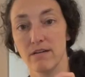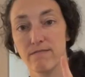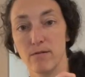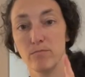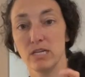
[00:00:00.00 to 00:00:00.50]

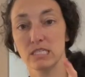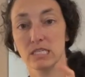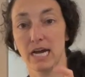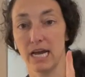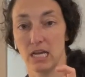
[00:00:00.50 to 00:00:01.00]
from this
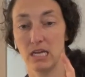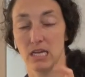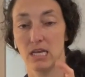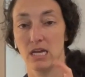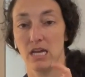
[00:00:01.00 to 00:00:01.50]
guy.
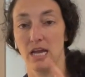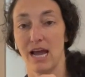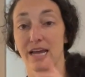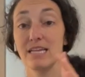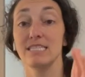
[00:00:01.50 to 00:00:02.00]

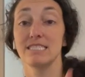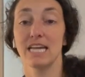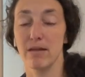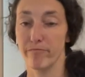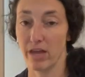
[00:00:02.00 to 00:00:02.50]
And then
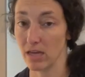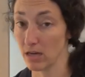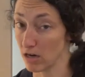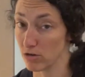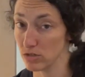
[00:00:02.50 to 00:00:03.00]
same thing
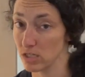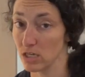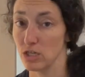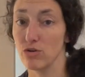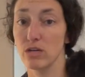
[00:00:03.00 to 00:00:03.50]
goes,
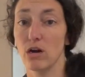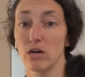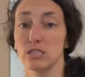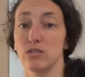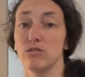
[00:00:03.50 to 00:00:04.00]
you can
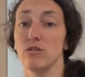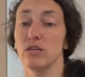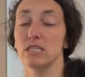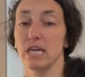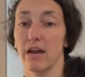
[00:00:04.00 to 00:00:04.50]
also do
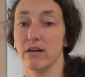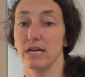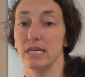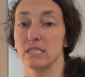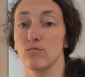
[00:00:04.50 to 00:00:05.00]
these
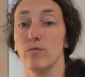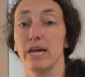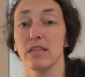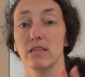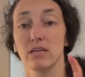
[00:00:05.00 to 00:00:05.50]
carries
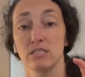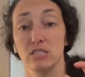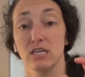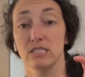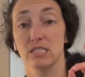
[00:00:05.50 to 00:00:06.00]
with
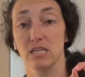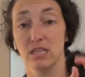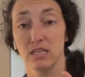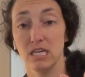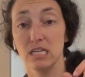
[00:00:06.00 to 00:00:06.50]
just
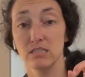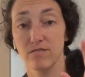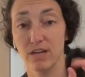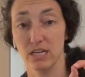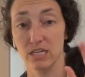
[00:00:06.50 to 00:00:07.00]
these
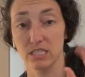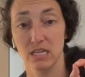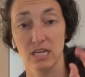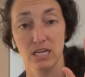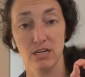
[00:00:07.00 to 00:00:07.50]
fingers,
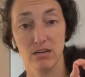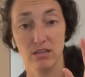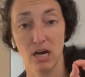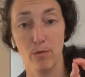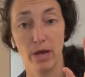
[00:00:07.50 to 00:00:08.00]
your
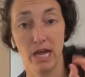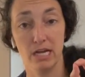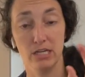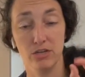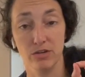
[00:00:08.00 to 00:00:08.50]
thumb
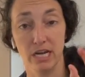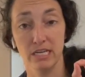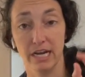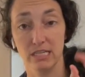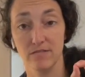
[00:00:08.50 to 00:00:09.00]
and your
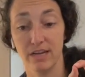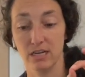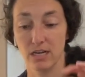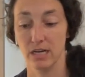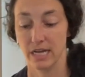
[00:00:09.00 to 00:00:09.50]
index
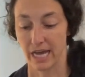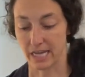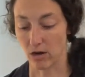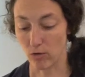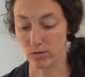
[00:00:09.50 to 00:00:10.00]
finger. And
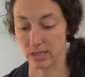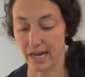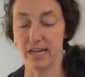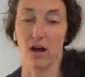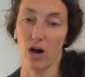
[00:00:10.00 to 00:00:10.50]
holding
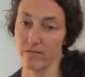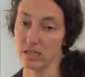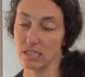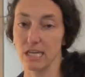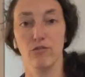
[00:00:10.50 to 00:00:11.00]
that, obviously it